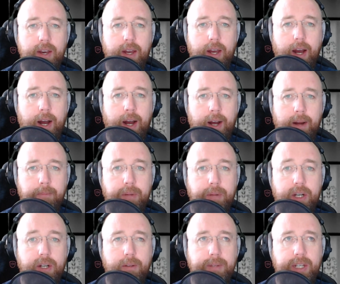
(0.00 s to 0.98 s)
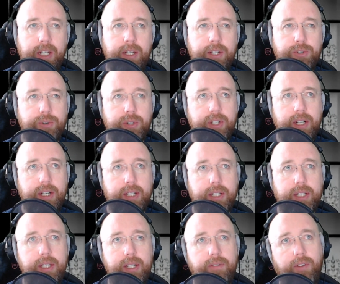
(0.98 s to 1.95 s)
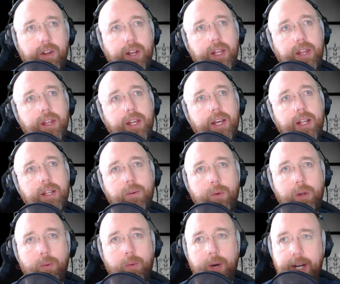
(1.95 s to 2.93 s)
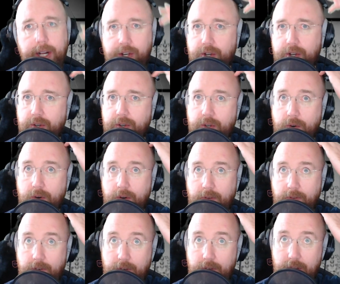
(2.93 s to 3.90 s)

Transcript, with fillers: Um, but it'll be interesting to see if anything that we watch sort of